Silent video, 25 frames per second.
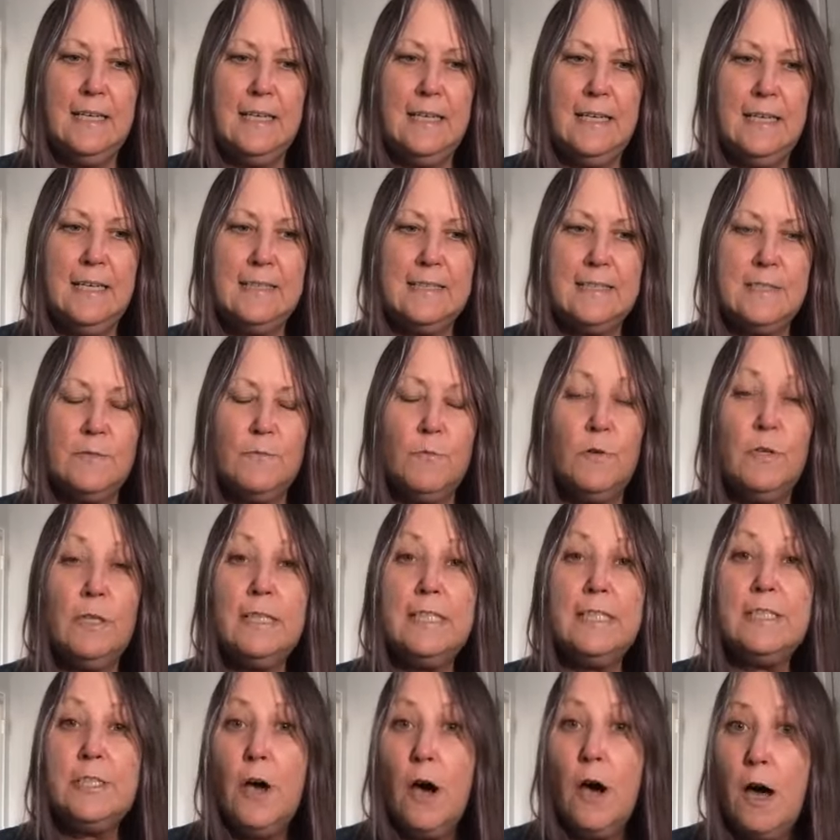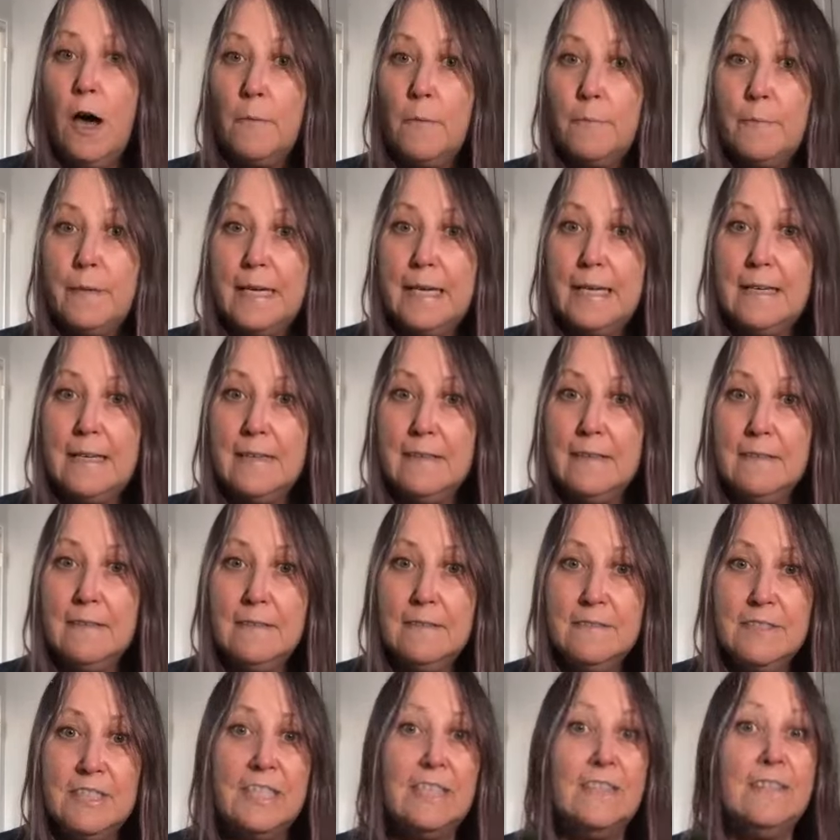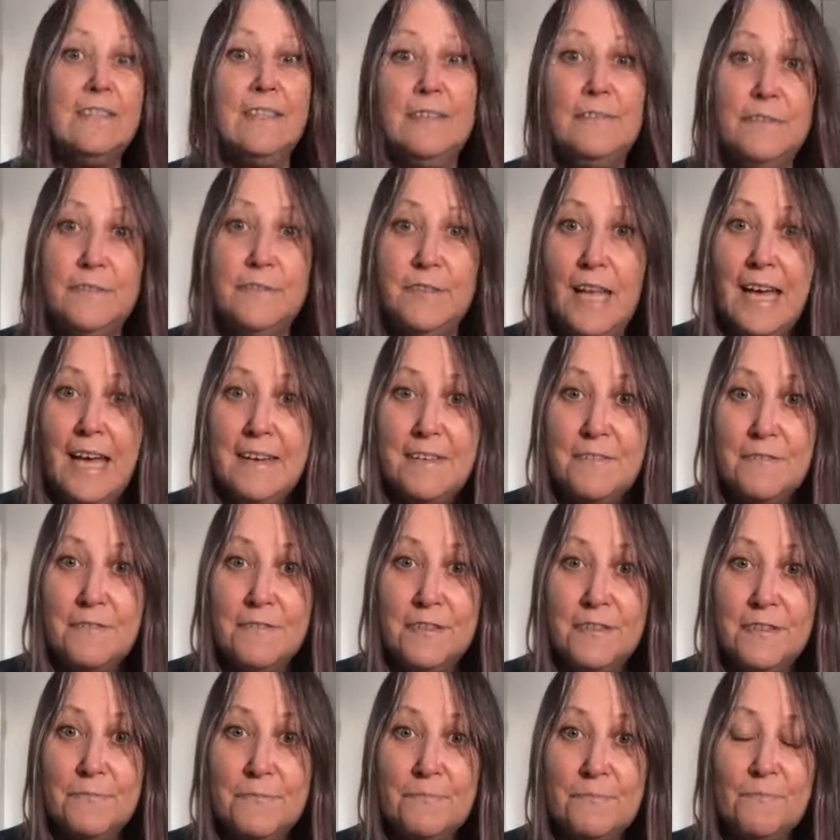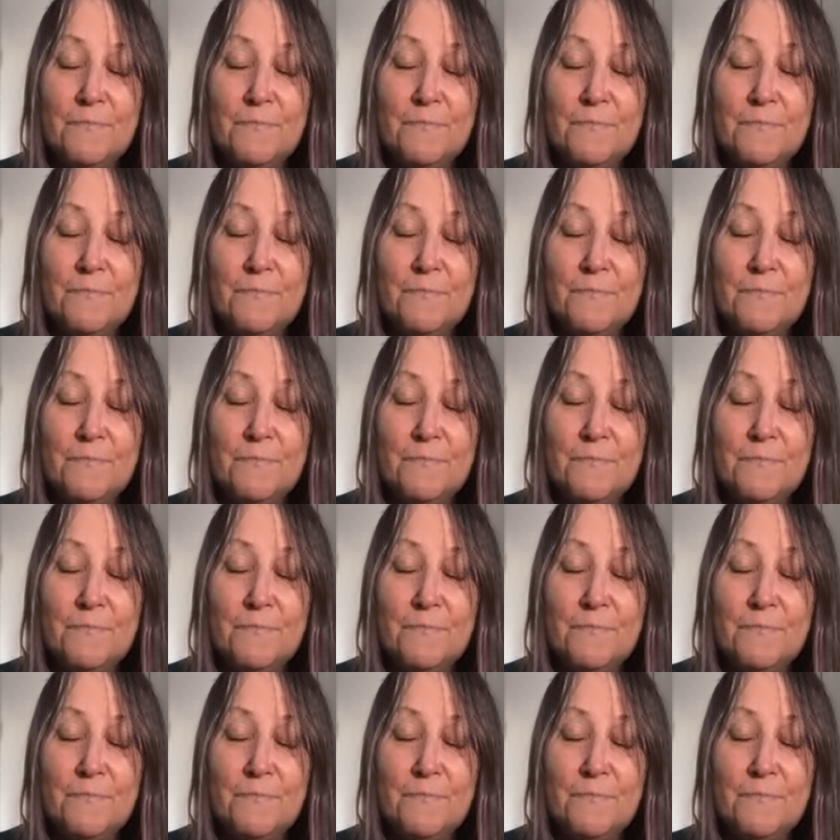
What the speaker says: It's really taught me to live life.